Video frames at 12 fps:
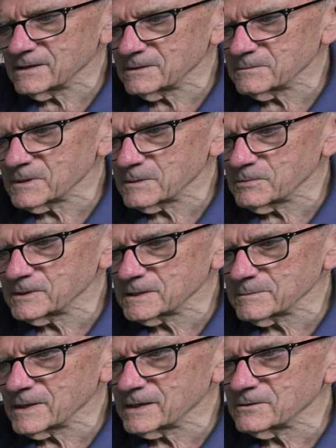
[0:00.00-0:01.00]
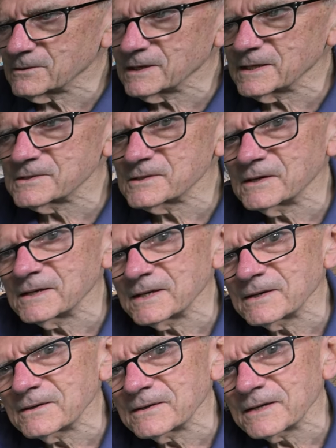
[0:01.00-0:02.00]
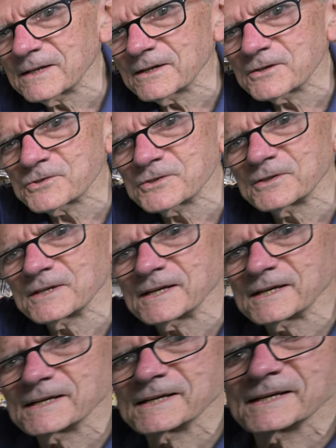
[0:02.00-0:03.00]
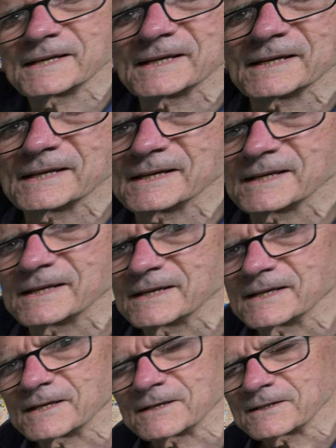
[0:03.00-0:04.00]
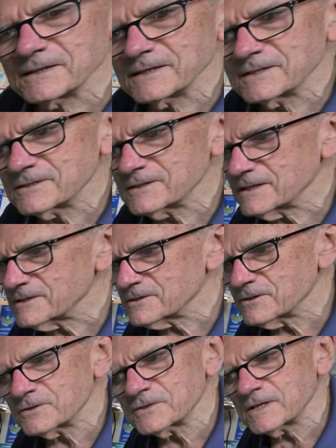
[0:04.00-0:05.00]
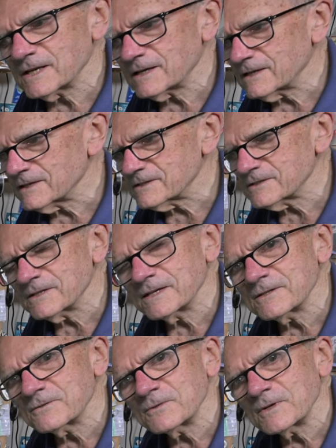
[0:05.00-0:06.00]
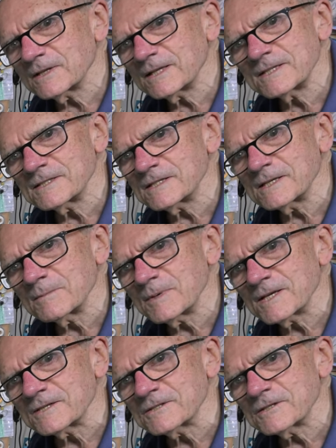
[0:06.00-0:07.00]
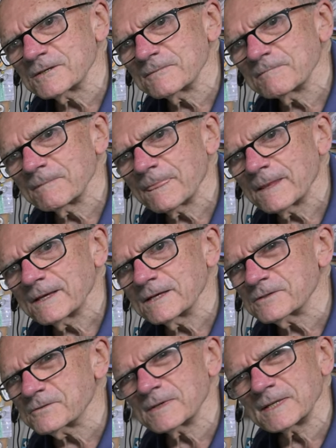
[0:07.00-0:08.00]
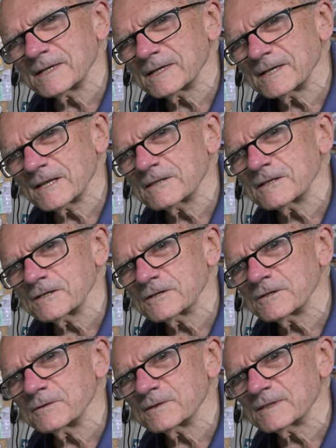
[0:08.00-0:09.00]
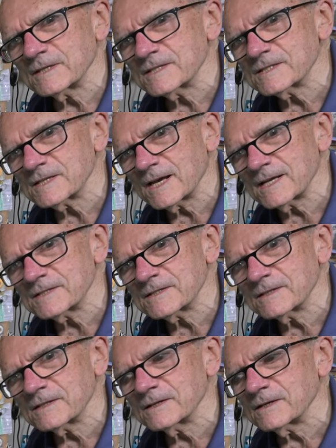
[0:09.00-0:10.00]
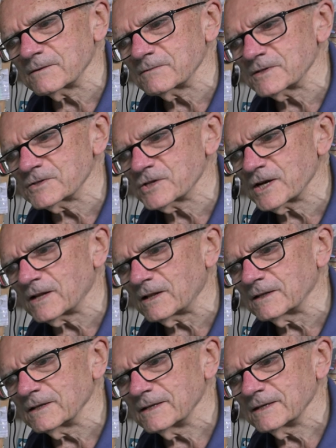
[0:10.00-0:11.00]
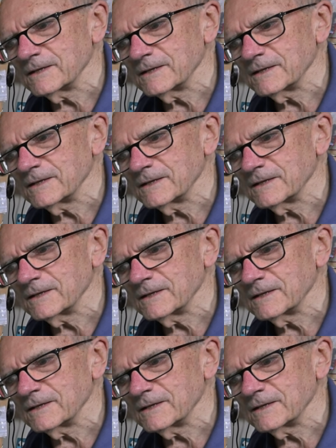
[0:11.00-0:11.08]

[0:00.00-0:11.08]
I'll, I'll put the macro lens on here and I'll show you. It, it's it's so subtle. It's it's real easy to miss. It's really got nothing to do with the size of the of the shell.